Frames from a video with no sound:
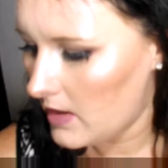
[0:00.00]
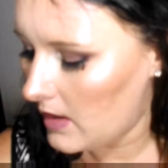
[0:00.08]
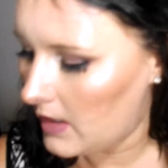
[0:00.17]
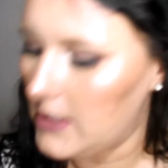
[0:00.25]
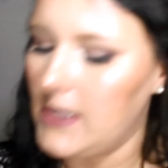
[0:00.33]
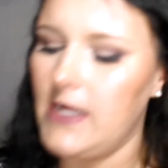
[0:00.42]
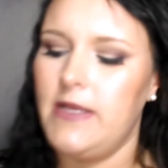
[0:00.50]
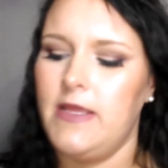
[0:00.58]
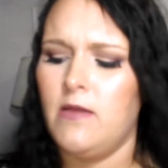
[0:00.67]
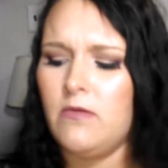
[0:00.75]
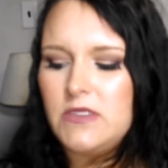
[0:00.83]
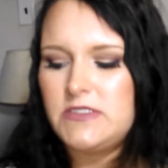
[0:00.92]
Alright,
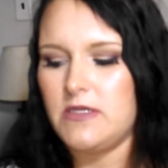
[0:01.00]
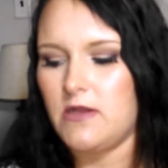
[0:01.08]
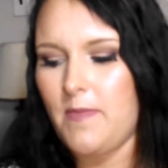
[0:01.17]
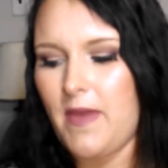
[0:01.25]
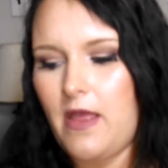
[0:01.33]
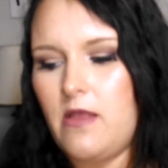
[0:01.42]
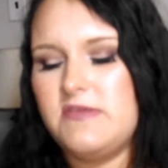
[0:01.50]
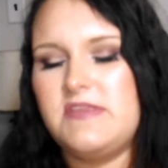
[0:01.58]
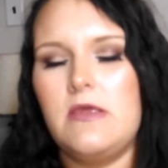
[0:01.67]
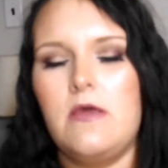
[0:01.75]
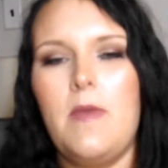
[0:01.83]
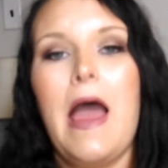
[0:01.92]
now I'm going to talk about
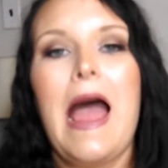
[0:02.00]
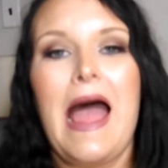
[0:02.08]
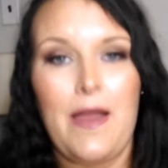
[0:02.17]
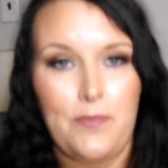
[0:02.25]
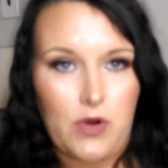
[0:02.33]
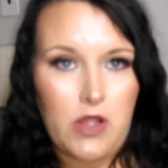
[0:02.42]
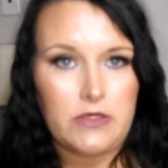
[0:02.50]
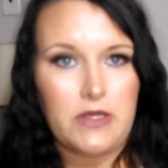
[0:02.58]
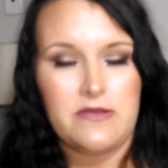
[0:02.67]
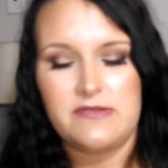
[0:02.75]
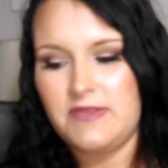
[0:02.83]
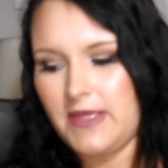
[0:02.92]
some eye
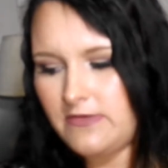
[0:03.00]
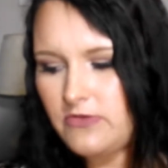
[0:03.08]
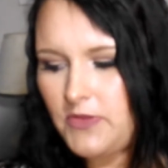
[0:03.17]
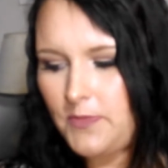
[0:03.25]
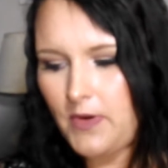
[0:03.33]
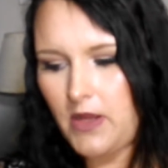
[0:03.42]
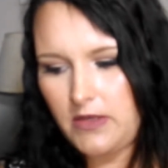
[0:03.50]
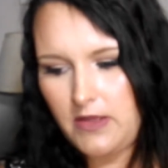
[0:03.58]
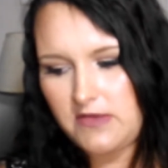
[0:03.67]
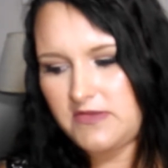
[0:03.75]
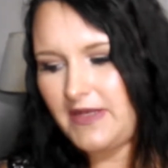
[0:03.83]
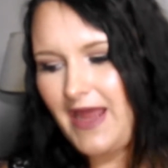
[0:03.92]
products. These are the
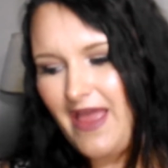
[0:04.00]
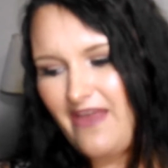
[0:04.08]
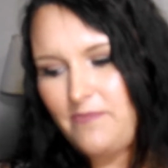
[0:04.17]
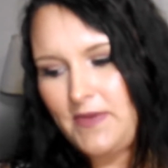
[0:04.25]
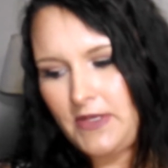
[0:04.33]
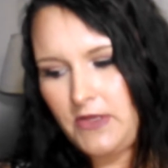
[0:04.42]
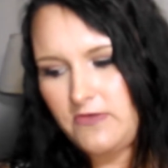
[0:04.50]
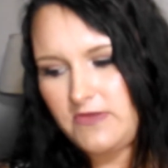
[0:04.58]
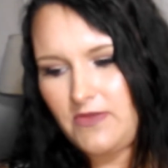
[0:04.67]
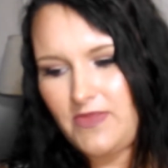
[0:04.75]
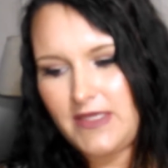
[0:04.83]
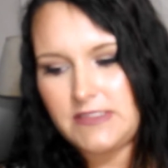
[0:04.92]
products that I have been
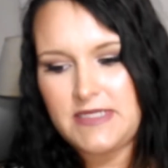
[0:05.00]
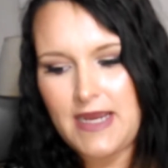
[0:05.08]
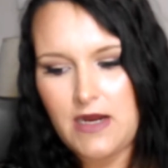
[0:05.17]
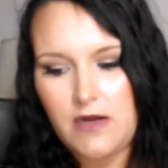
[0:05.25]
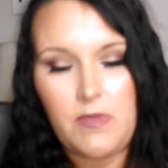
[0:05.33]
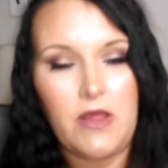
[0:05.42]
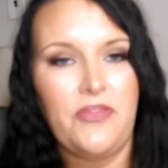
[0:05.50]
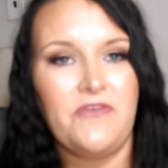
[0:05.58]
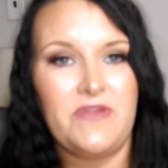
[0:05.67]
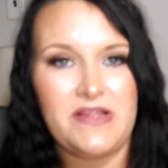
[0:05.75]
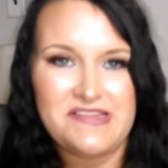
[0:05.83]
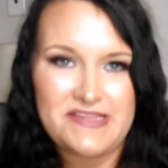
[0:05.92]
using the entire month of
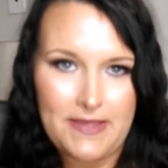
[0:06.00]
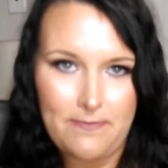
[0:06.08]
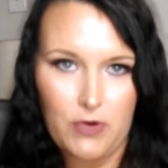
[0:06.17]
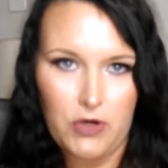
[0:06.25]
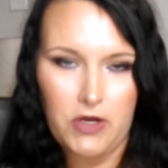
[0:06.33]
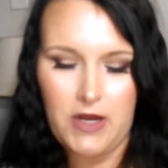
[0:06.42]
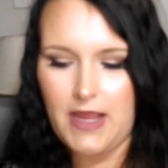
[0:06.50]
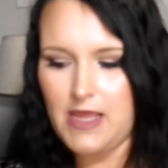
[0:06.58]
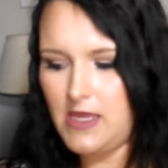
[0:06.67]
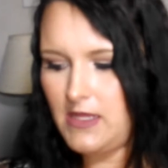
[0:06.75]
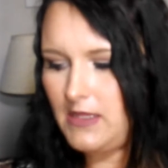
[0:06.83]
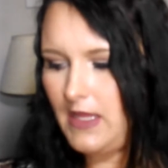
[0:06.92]
December,
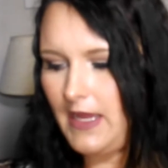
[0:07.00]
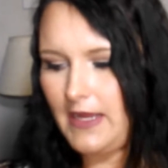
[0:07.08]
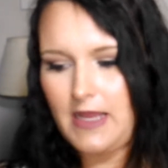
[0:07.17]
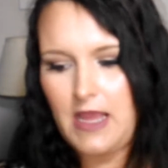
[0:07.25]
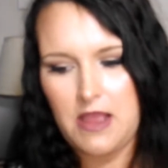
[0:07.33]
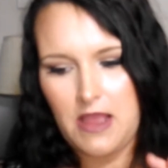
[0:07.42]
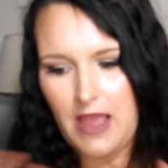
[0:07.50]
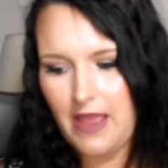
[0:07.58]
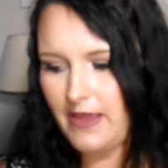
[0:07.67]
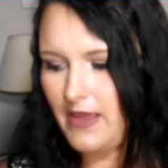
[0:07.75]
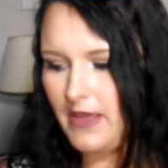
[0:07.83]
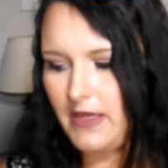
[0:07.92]
and like I
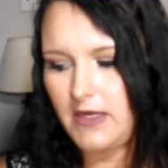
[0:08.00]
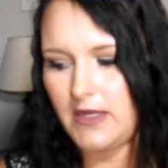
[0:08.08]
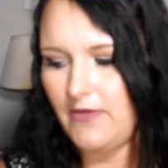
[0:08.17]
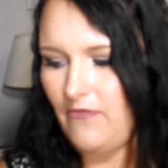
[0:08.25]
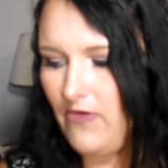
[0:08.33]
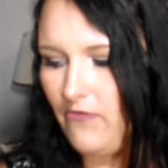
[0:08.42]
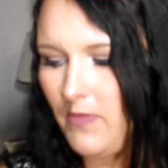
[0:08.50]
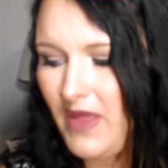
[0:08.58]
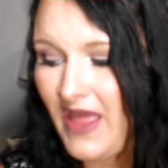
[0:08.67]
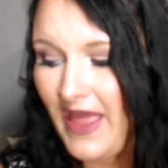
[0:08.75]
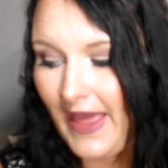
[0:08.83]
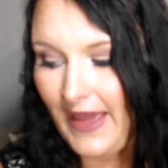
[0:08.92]
can't get enough of them.
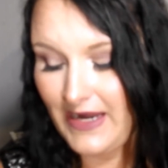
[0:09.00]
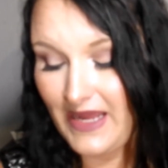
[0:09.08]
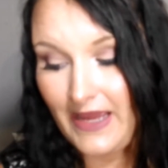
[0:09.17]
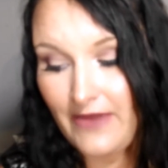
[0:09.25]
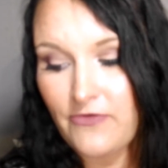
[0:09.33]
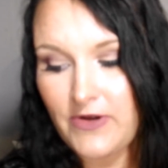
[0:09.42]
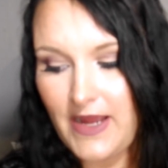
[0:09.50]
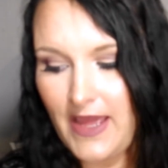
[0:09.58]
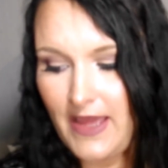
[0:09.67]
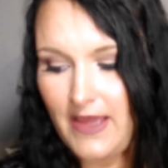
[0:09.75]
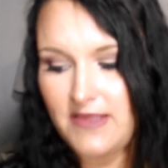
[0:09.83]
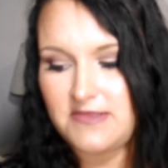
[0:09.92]
And every
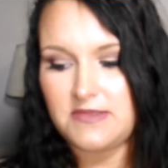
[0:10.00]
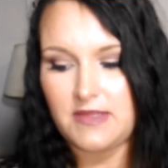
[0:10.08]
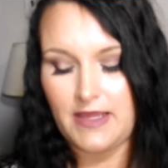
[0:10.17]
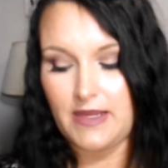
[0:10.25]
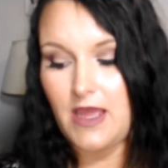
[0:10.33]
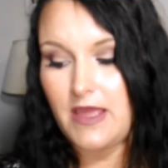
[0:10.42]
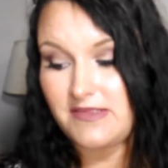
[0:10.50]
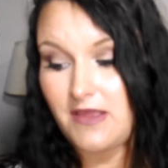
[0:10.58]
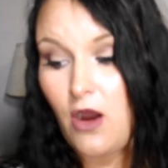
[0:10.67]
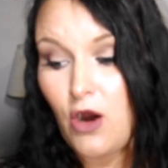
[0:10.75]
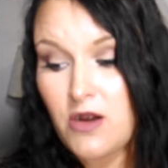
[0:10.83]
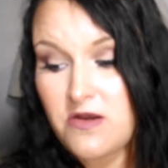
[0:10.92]
day it's a
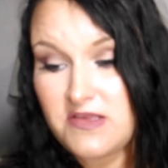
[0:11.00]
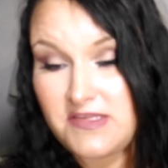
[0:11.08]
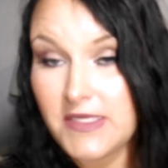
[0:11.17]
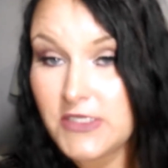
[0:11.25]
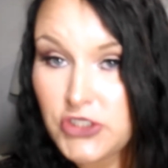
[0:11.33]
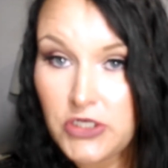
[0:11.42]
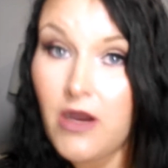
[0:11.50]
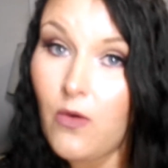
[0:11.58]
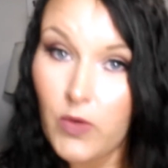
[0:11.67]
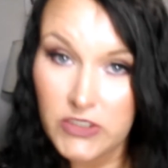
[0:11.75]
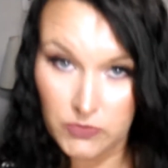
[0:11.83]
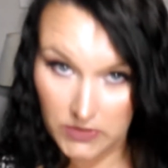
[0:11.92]
hard decision on
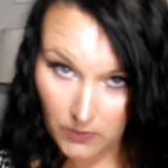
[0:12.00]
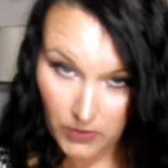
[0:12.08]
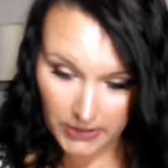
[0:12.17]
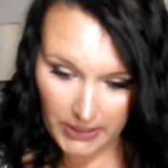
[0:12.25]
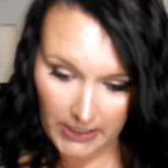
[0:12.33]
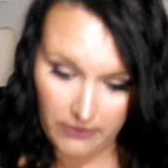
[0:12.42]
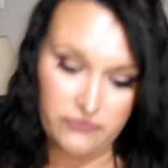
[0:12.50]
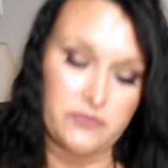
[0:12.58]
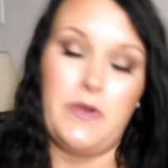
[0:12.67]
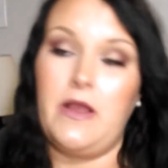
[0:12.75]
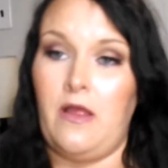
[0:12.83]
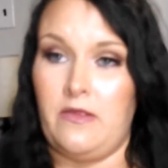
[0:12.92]
which one I want to use,
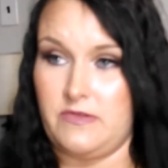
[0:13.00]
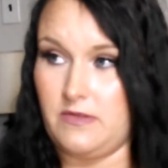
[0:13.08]
because